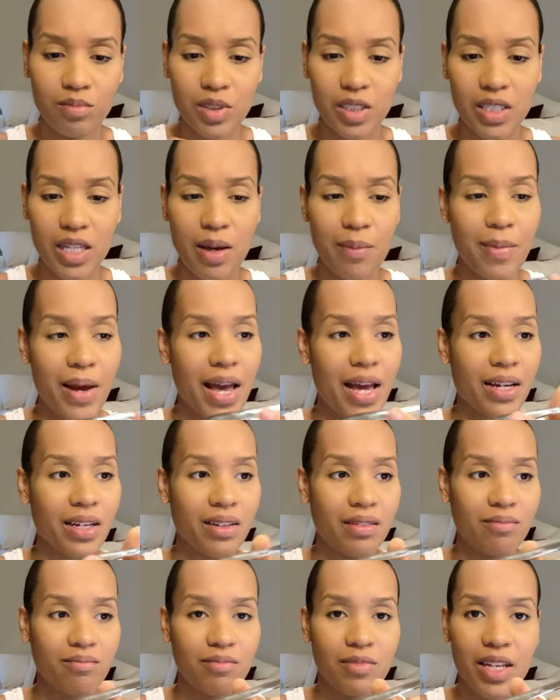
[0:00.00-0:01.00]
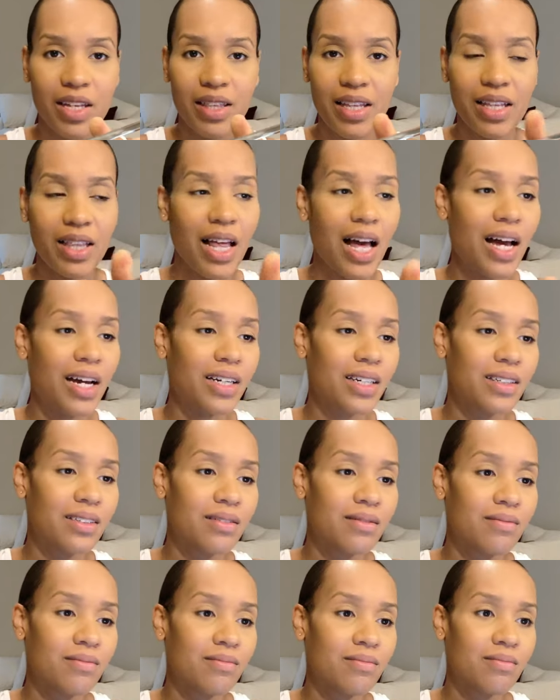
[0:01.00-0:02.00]
push that back, and they lock.
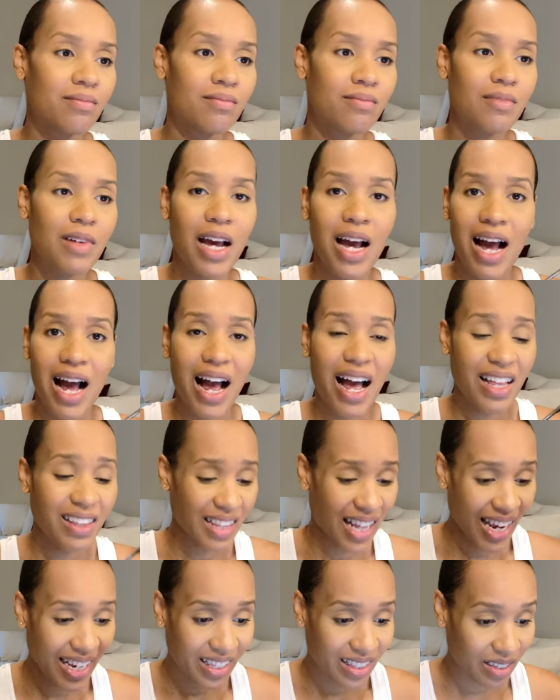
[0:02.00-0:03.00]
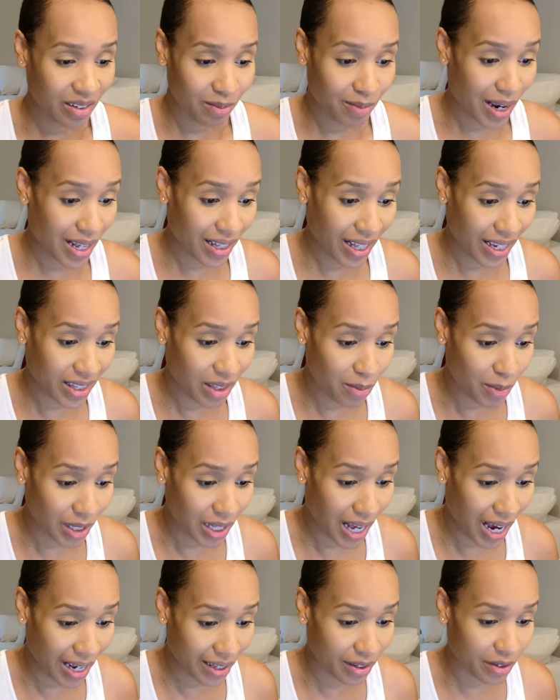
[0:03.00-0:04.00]
I like them. I like them a
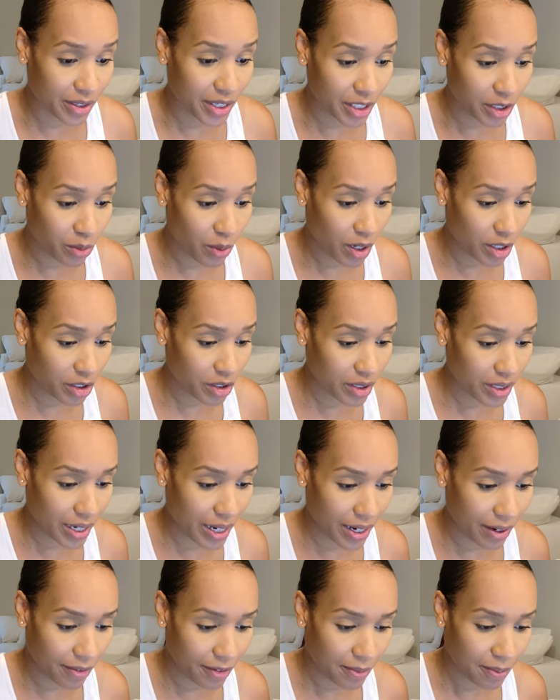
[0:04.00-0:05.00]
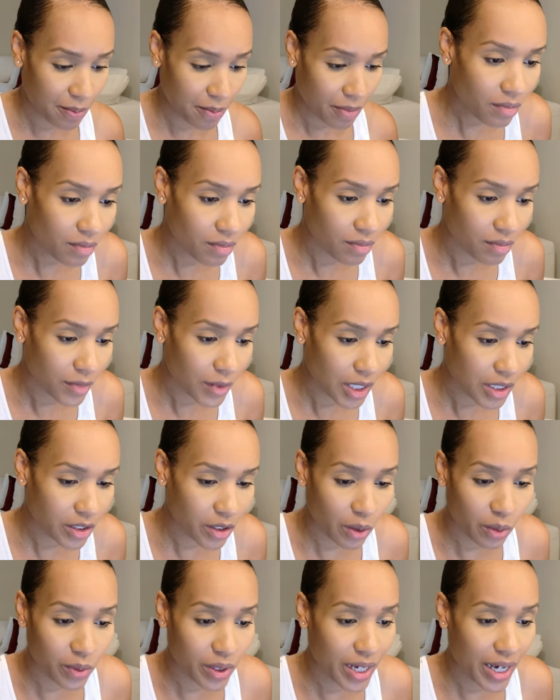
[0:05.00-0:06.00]
lot. They're dishwasher safe.
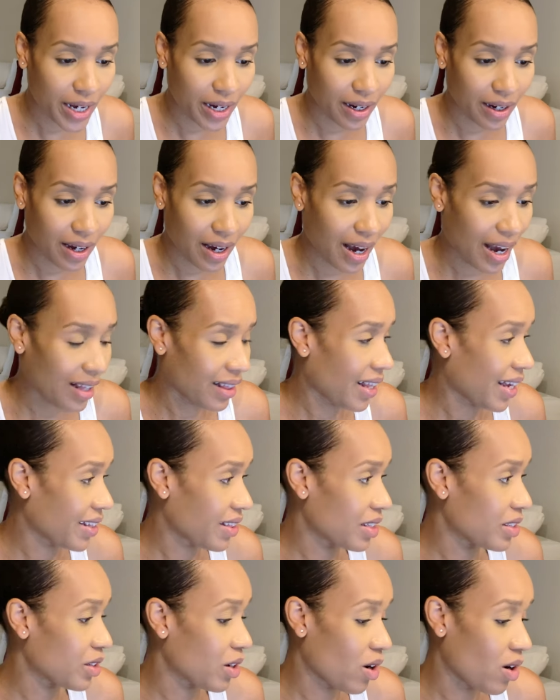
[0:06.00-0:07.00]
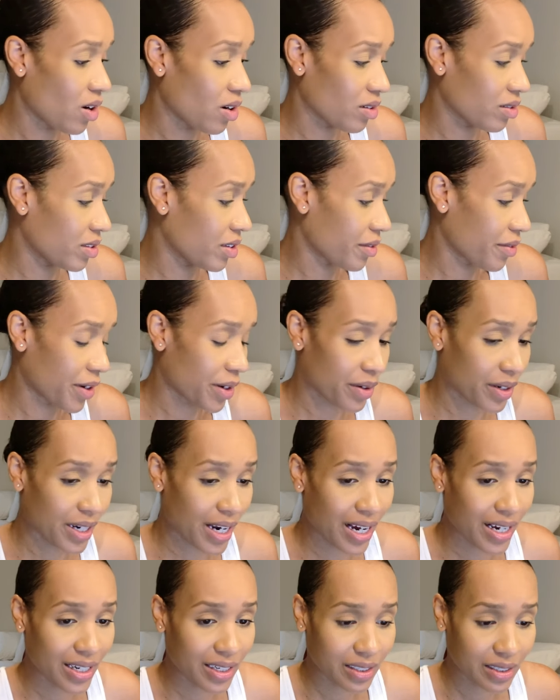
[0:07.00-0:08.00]
So yeah, I like the tongs. They're very
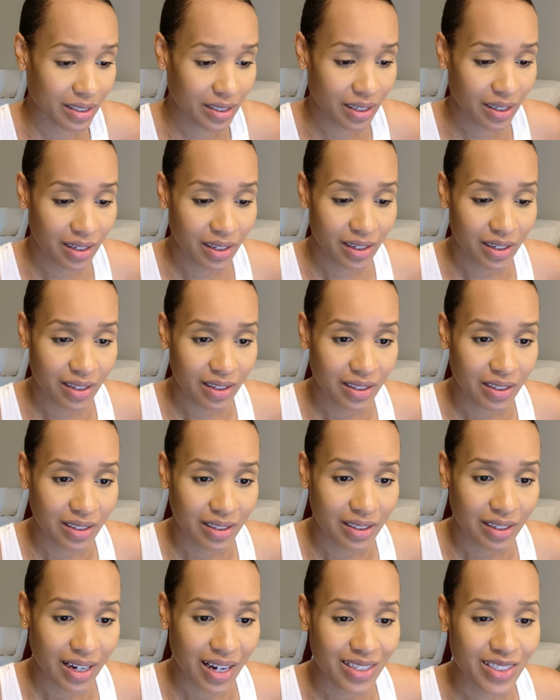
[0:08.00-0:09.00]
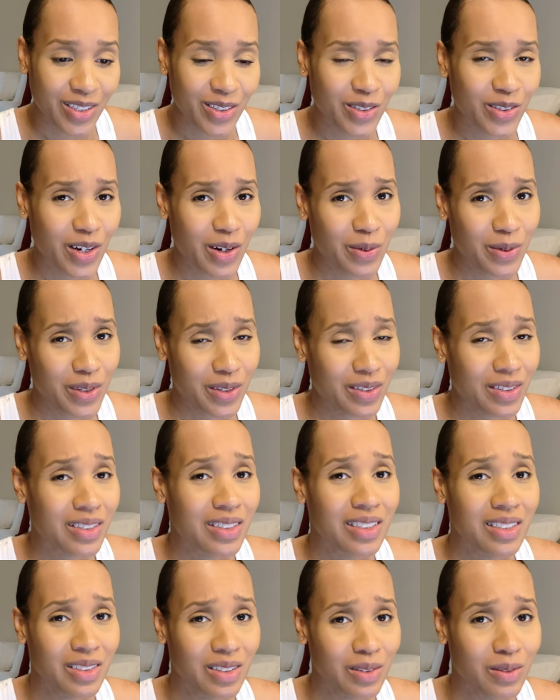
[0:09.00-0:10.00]
nice. I told you I went on a
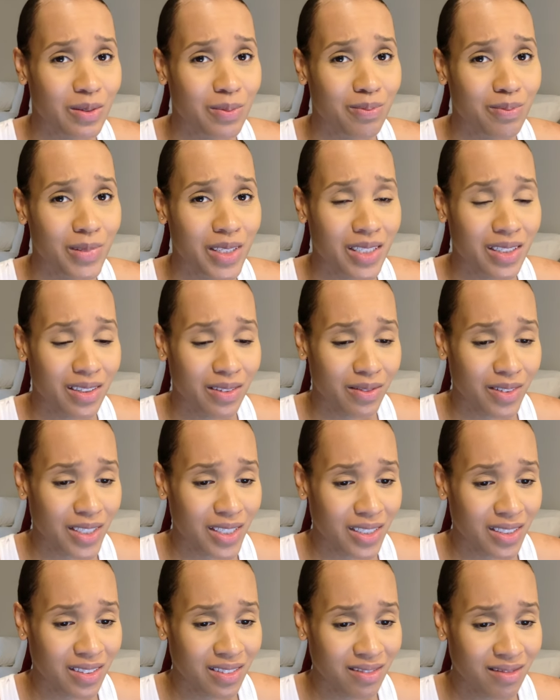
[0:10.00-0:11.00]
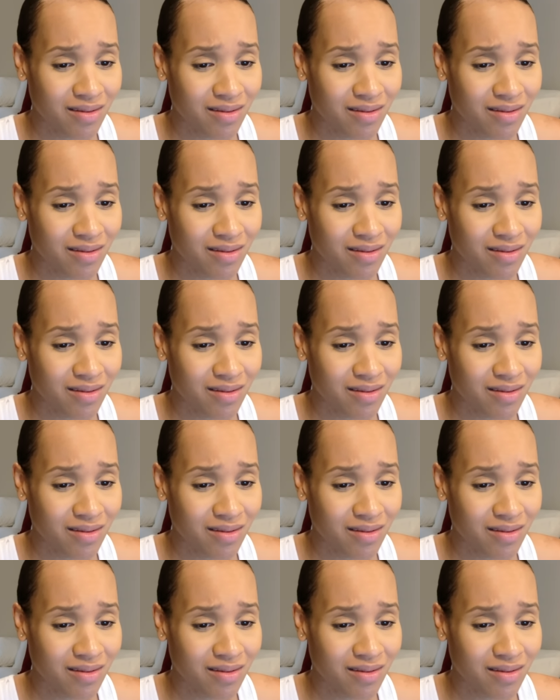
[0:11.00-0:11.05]
little bit of a